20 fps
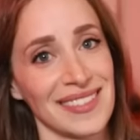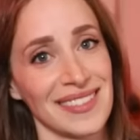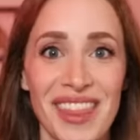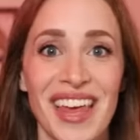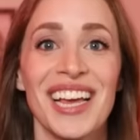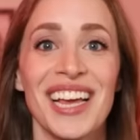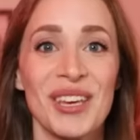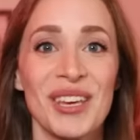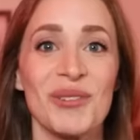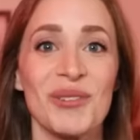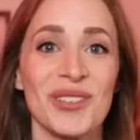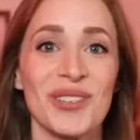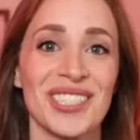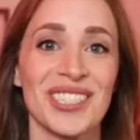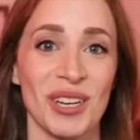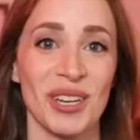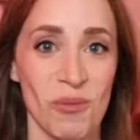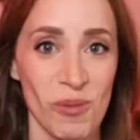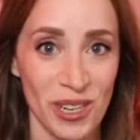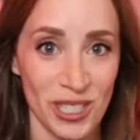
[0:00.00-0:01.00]
Thank you
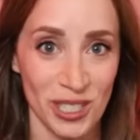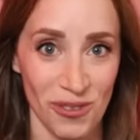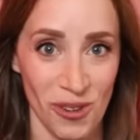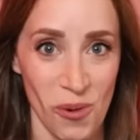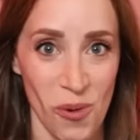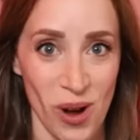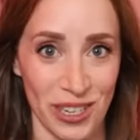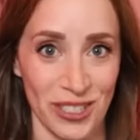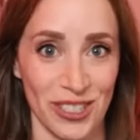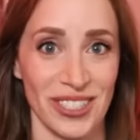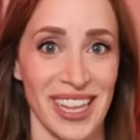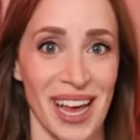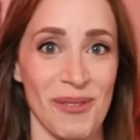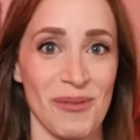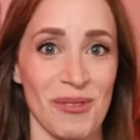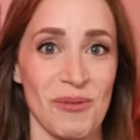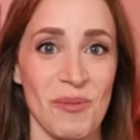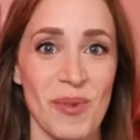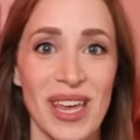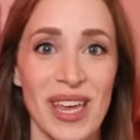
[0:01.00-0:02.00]
so much for watching
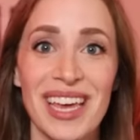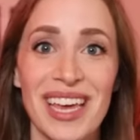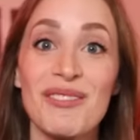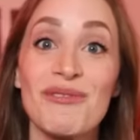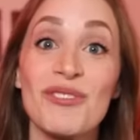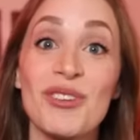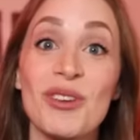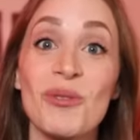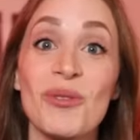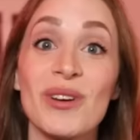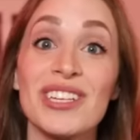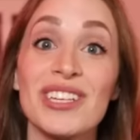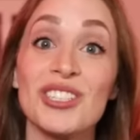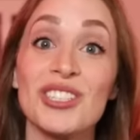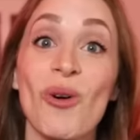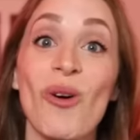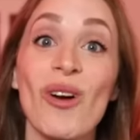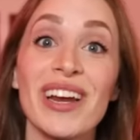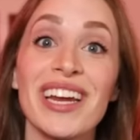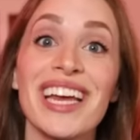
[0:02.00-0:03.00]
that with me. If you
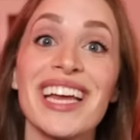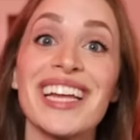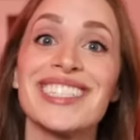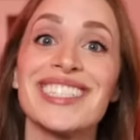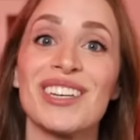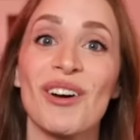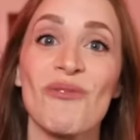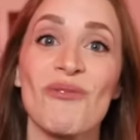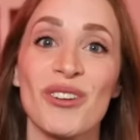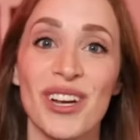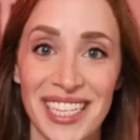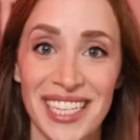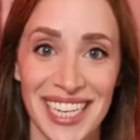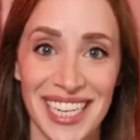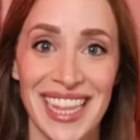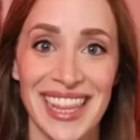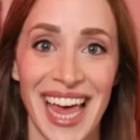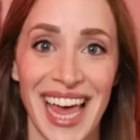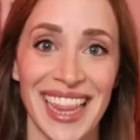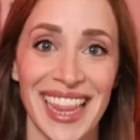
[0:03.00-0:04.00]
enjoyed it, don't forget to
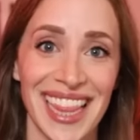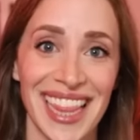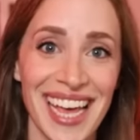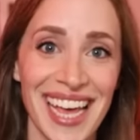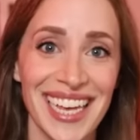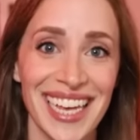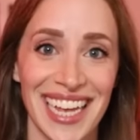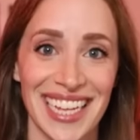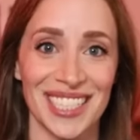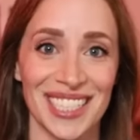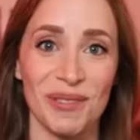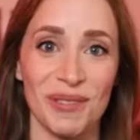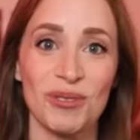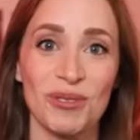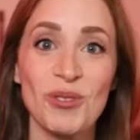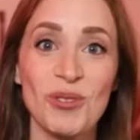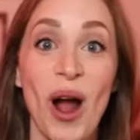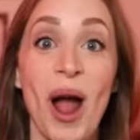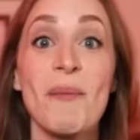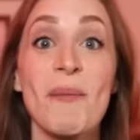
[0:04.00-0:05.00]
hit that like and
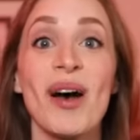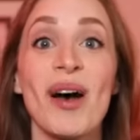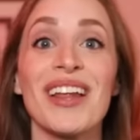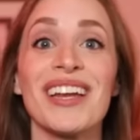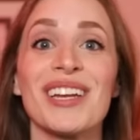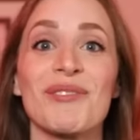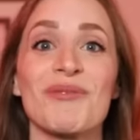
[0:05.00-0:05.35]
subscribe button.